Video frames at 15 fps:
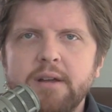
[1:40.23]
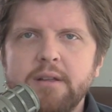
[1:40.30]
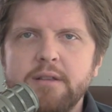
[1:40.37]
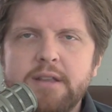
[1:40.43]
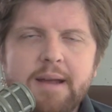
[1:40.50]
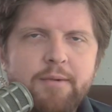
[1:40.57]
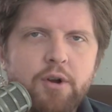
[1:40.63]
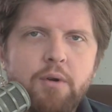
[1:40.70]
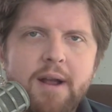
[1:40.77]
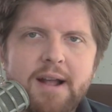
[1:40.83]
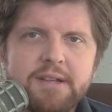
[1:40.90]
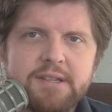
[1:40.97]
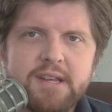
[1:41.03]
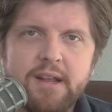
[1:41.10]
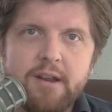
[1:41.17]

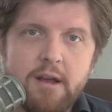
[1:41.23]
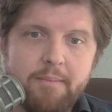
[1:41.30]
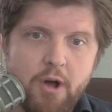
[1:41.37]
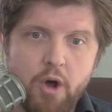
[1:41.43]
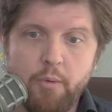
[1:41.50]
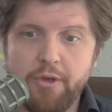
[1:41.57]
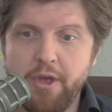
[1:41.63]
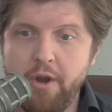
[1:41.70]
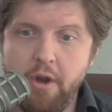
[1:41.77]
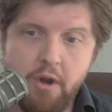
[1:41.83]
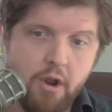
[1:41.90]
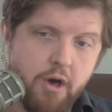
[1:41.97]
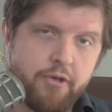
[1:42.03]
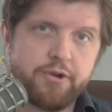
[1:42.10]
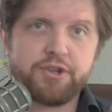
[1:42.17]
Democrats end up with
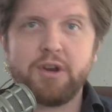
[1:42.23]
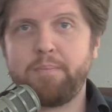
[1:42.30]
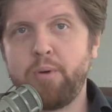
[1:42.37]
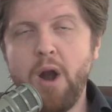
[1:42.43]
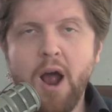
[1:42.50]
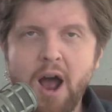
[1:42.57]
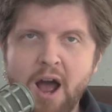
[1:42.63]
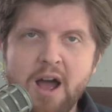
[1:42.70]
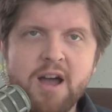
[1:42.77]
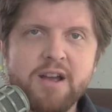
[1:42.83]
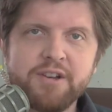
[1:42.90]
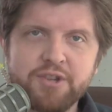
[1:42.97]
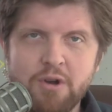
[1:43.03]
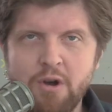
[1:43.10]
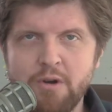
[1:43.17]
another
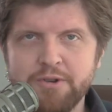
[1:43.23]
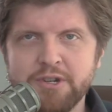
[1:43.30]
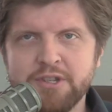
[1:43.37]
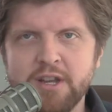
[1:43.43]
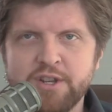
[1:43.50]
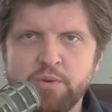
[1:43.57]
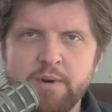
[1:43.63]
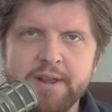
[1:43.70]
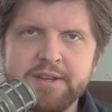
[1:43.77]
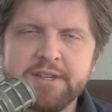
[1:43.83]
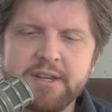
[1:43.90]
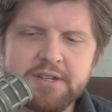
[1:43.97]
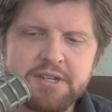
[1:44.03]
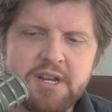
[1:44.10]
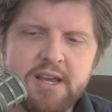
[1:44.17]
surprise, oh, just like
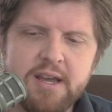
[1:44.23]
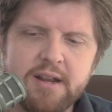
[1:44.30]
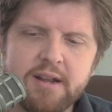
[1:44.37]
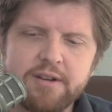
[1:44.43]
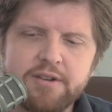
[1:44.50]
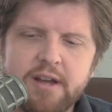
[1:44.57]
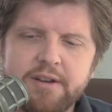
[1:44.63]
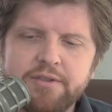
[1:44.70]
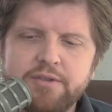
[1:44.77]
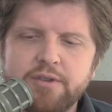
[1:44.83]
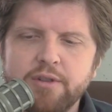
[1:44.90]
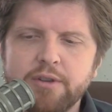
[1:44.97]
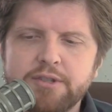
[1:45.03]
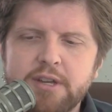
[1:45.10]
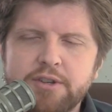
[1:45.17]
2016, and, and
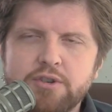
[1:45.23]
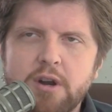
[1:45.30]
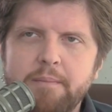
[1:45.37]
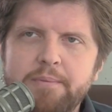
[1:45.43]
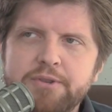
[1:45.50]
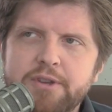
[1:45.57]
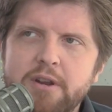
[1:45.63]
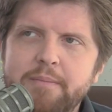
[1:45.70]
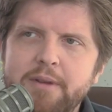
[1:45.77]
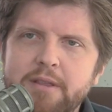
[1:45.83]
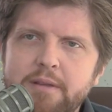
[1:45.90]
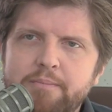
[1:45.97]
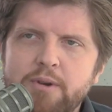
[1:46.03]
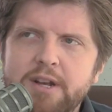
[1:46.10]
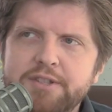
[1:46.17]
looks like Trump is going to be the
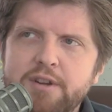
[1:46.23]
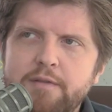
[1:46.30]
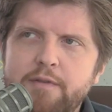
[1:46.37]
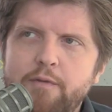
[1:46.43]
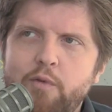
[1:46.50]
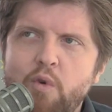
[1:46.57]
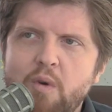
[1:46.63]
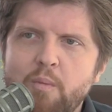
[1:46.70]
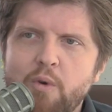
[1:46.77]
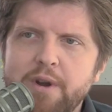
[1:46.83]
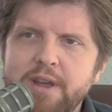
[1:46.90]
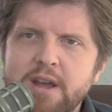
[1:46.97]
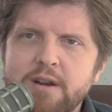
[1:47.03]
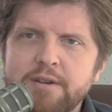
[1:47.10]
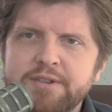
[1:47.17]
president for four more
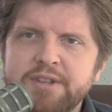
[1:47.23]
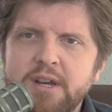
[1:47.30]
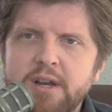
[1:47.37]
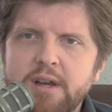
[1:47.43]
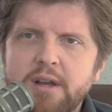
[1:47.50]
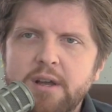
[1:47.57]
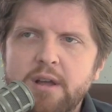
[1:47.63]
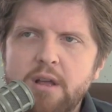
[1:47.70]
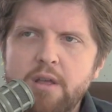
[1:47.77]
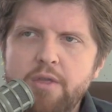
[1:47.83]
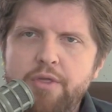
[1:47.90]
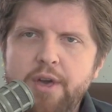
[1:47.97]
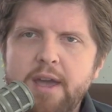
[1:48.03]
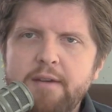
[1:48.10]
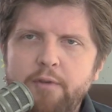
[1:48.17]
years.
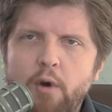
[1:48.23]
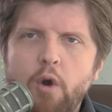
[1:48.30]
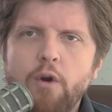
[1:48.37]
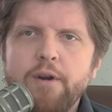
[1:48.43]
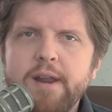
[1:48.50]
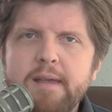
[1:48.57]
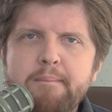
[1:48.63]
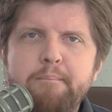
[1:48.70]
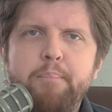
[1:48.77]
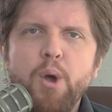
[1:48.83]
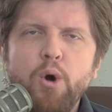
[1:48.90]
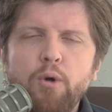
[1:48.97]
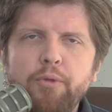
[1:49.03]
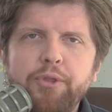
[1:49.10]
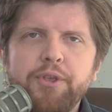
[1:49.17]
They've already
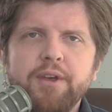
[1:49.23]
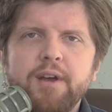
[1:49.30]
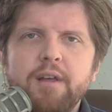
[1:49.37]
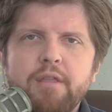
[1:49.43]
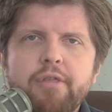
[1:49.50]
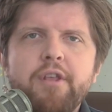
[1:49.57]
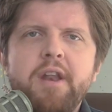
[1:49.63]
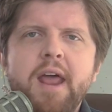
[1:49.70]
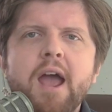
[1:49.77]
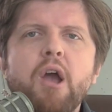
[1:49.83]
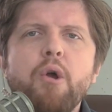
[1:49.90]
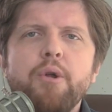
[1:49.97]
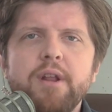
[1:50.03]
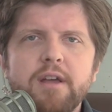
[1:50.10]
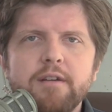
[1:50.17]
built the
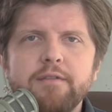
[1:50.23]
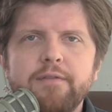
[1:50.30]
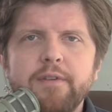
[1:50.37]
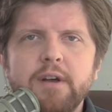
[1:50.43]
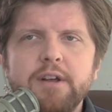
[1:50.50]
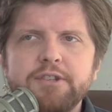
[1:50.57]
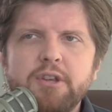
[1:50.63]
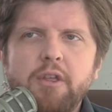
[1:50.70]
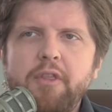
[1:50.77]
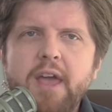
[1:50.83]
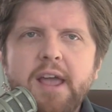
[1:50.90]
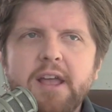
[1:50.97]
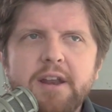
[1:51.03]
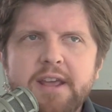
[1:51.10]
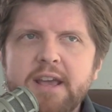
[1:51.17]
narrative so that they
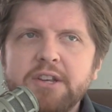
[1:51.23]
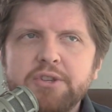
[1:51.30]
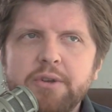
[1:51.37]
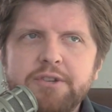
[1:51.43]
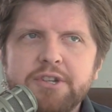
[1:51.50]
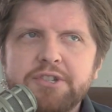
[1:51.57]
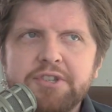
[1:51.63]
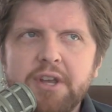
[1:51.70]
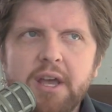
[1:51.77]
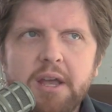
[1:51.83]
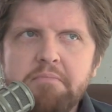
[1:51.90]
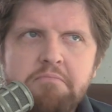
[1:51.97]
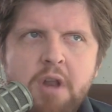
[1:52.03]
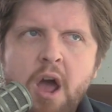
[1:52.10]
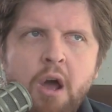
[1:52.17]
can easily just say,
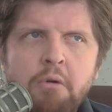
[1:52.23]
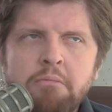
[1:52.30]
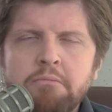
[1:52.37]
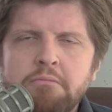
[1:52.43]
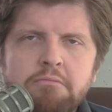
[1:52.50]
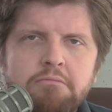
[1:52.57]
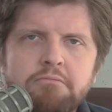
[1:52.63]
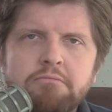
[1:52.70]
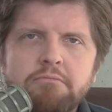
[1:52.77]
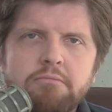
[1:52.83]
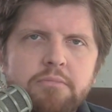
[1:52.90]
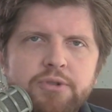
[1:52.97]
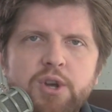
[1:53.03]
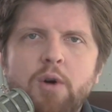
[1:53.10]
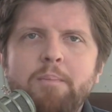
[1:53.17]
no,
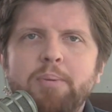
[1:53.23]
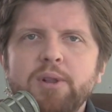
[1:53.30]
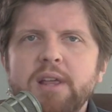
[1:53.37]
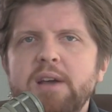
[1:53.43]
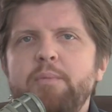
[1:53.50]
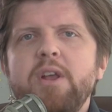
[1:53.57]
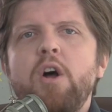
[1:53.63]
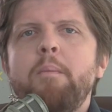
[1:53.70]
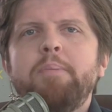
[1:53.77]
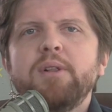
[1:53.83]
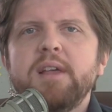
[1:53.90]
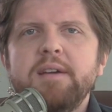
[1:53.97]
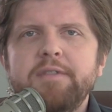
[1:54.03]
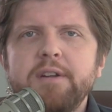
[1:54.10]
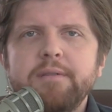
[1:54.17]
don't believe we don't
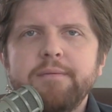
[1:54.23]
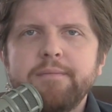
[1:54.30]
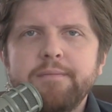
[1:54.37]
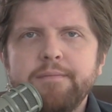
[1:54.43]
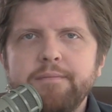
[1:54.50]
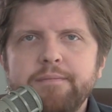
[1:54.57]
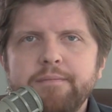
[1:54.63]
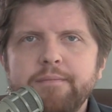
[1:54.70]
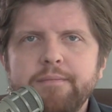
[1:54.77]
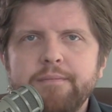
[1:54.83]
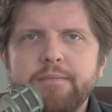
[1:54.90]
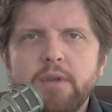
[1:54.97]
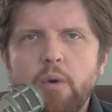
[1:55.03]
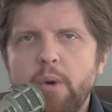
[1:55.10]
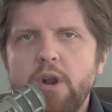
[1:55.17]
believe it.
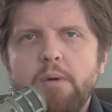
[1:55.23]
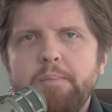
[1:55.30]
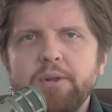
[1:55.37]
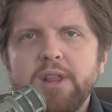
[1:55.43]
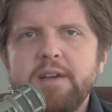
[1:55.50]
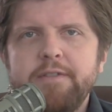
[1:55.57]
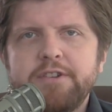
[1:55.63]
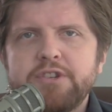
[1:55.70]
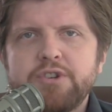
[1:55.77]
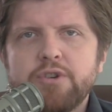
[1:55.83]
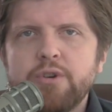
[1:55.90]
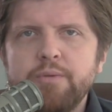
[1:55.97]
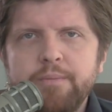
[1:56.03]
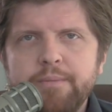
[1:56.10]
We don't believe it's true.